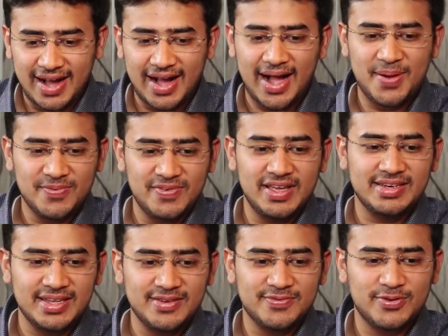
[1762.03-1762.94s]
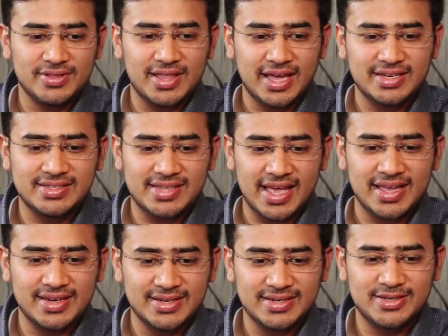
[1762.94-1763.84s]
I am waiting for that
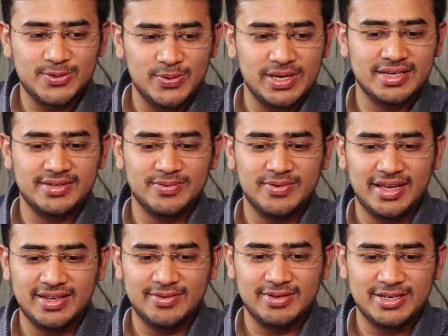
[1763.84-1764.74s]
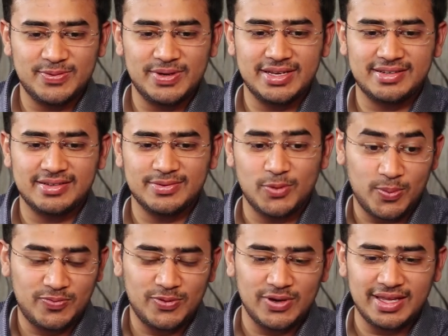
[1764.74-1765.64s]
second tweet where he will tweet,
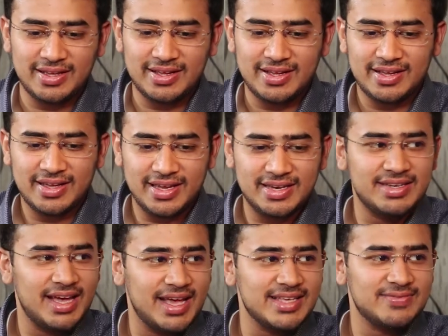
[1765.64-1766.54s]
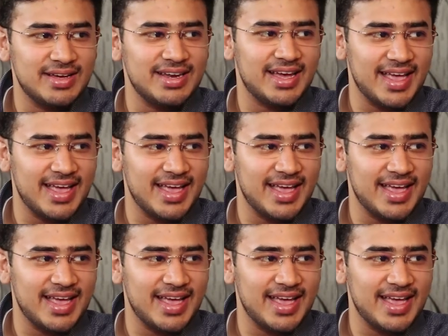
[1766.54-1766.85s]
hopefully, India has won